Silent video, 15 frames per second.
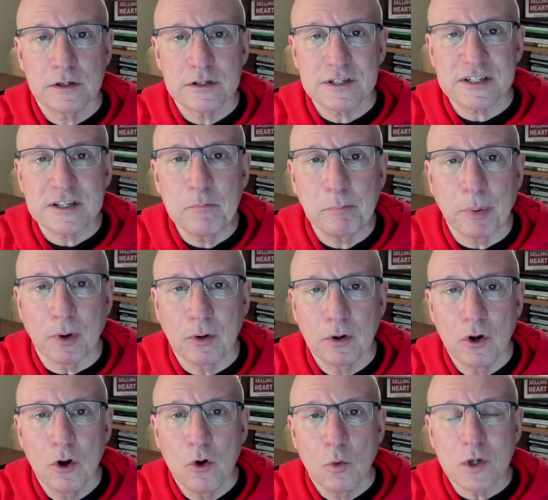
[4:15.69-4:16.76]
Simple.
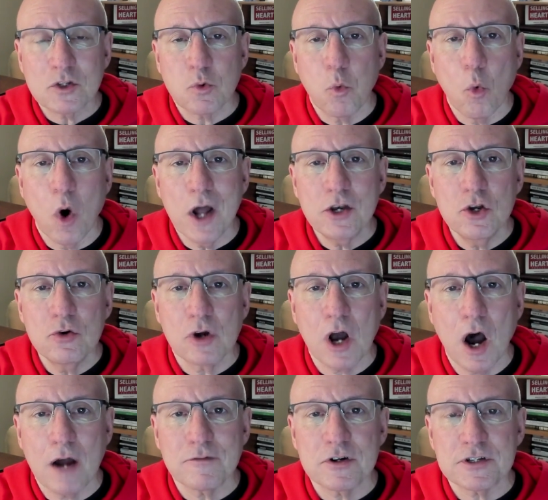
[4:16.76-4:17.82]
What's one new
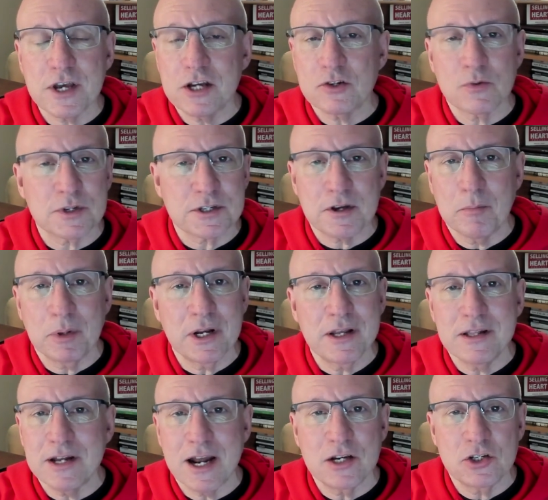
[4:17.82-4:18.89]
conversation with somebody
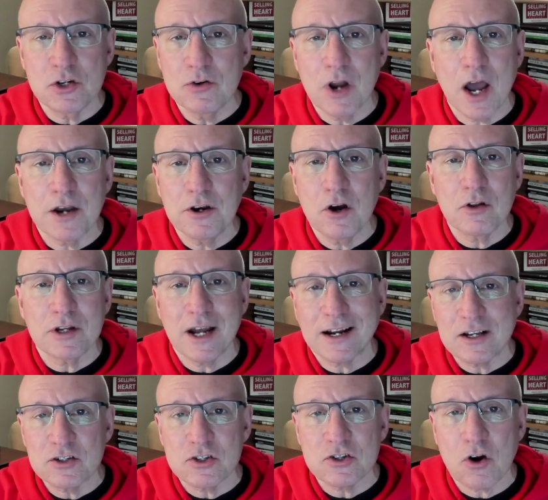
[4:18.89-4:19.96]
that I do not know that I
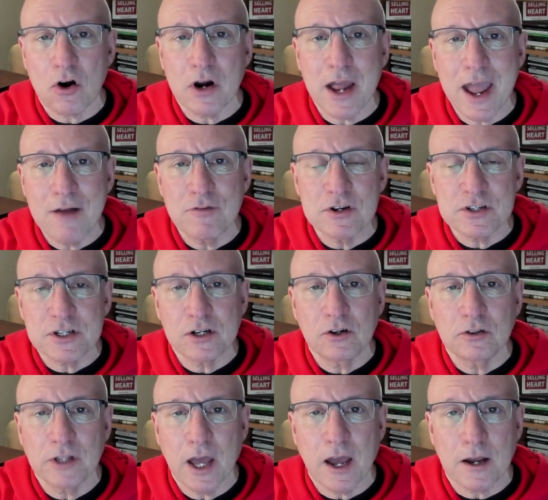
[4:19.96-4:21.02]
can start every
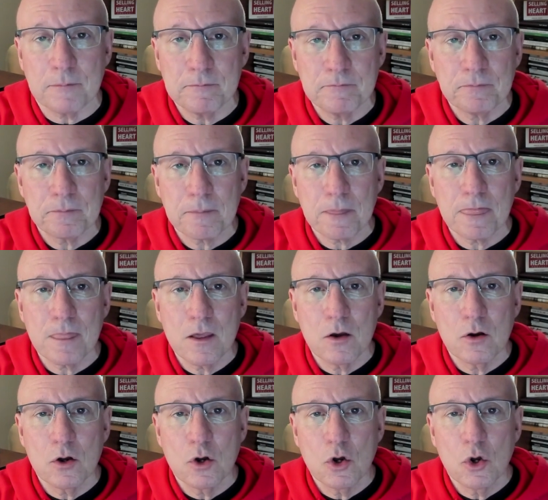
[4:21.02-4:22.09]
single day?
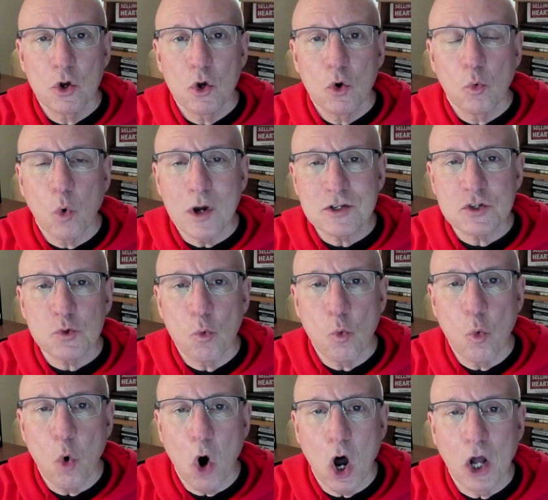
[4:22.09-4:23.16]
What's
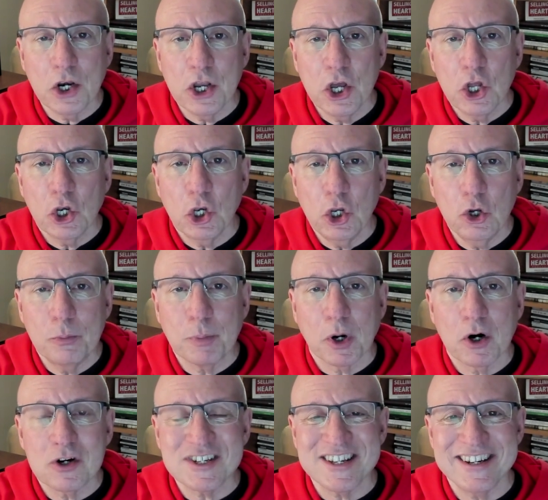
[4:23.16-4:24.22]
one new
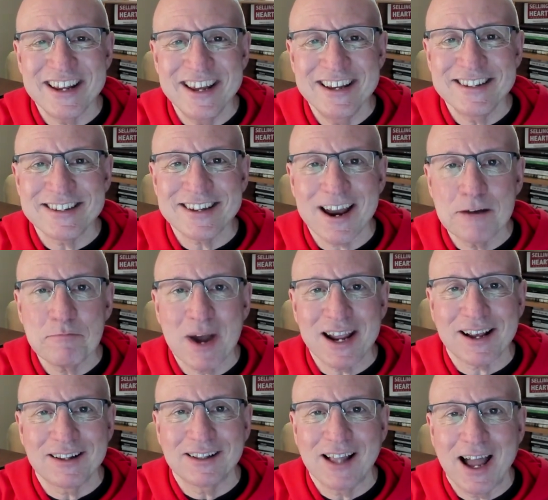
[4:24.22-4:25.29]
person inside my
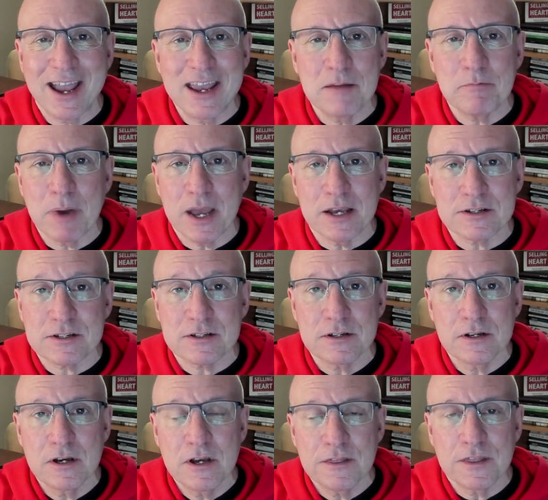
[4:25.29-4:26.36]
client base
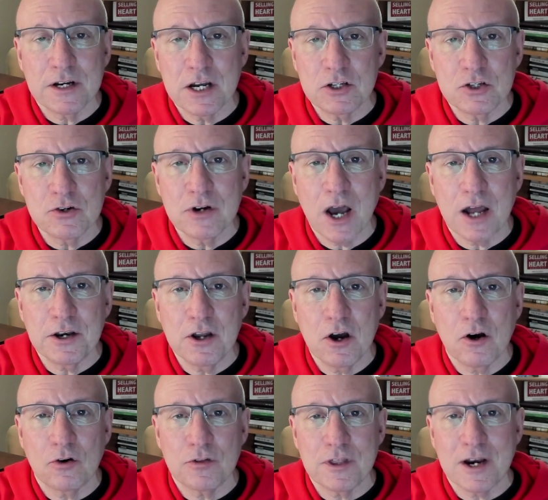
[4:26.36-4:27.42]
that I do not
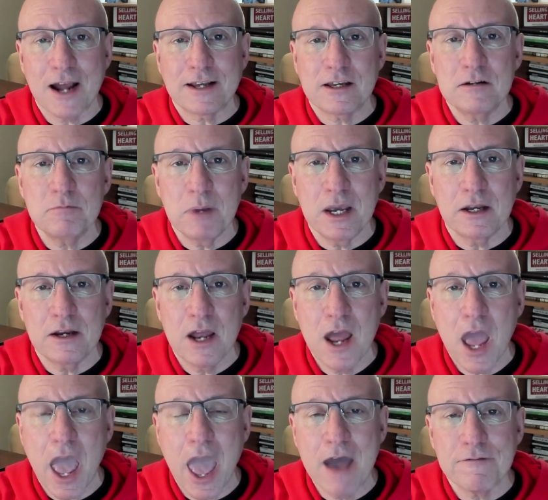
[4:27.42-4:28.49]
know that I can meet
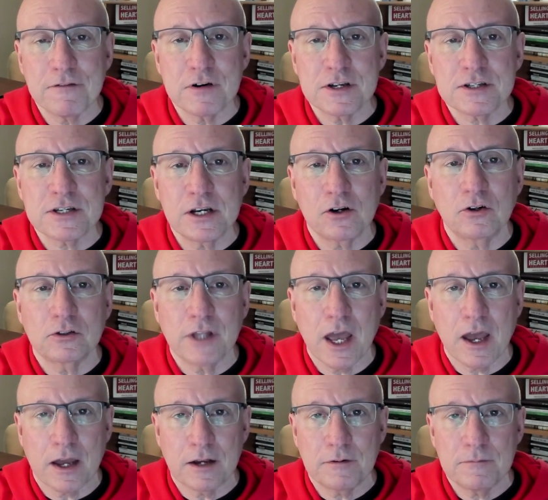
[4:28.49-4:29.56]
every single
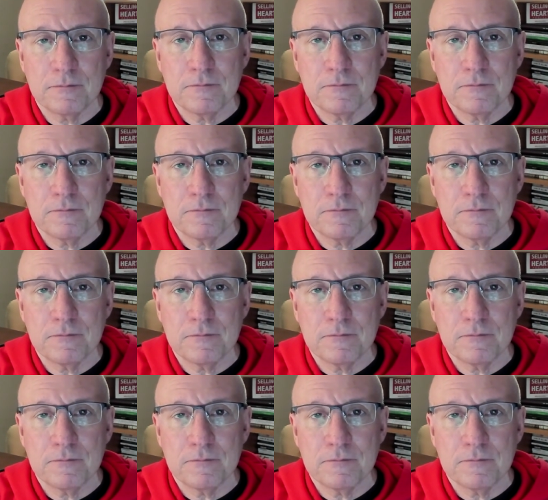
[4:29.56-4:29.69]
day?